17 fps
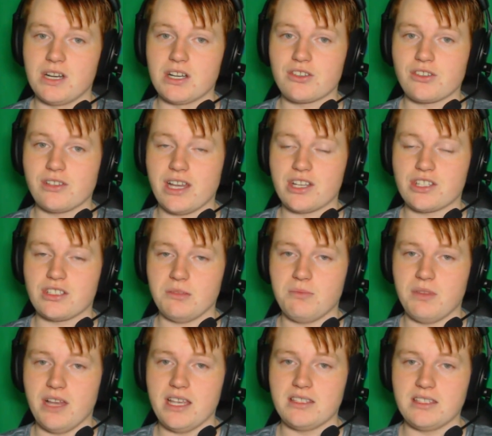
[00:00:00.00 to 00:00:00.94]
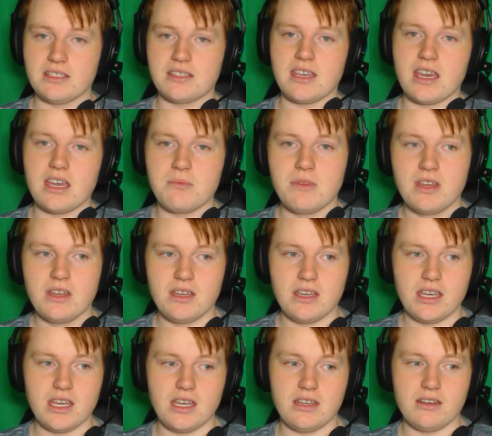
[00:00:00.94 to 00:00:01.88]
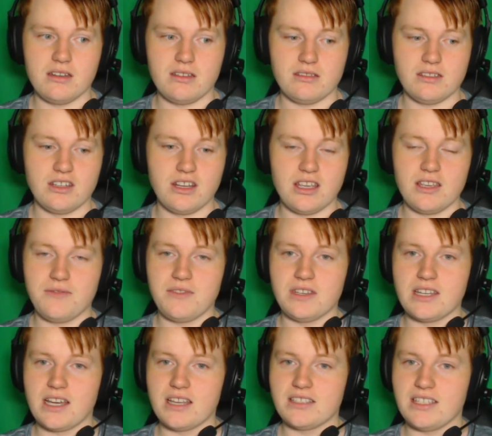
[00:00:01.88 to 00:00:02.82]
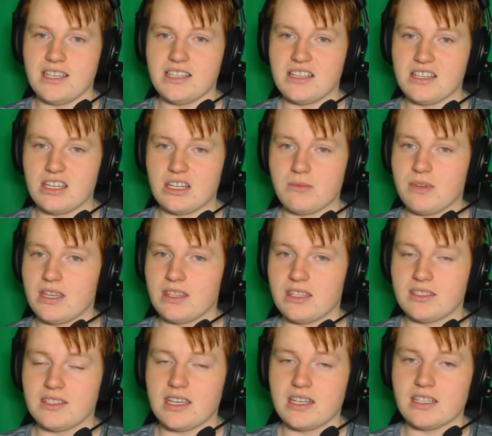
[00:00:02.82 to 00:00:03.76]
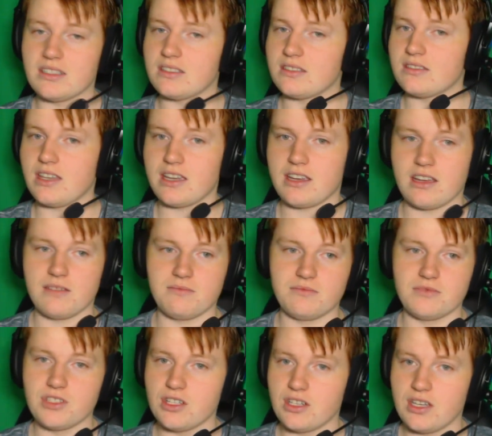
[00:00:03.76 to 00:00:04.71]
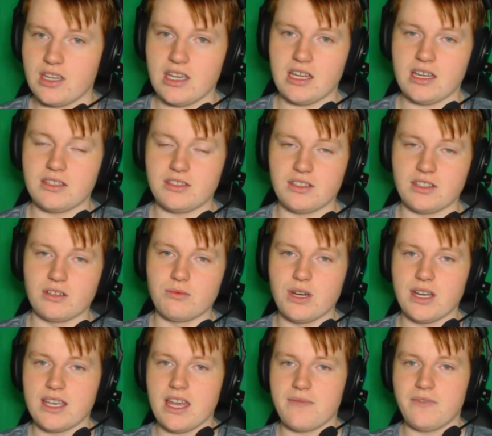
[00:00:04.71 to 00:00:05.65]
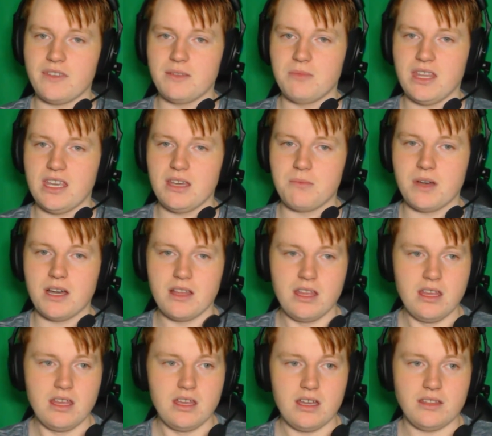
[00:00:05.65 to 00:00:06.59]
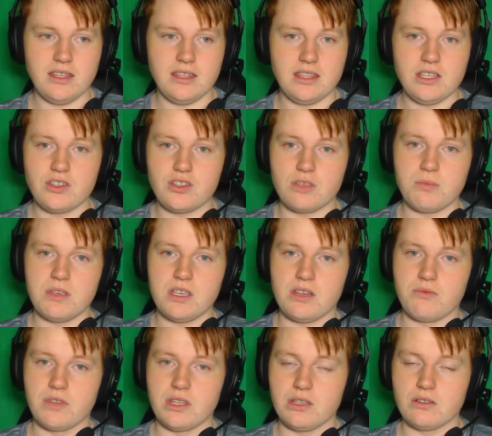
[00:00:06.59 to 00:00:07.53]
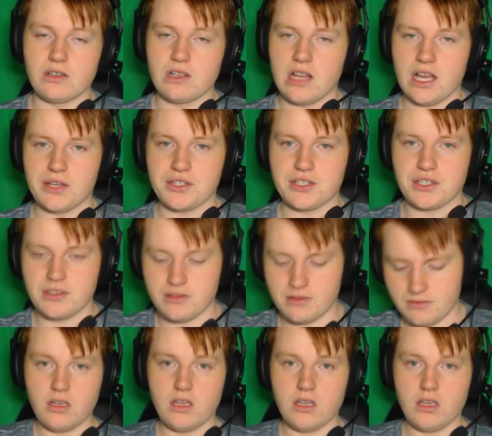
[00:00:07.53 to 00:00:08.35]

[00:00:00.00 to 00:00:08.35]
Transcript: Marshall actually plays this game, and you know, if he does, is it going to be in the centres? Like, I don't know how it's going to work out for him there, but I think this should be a really good clash.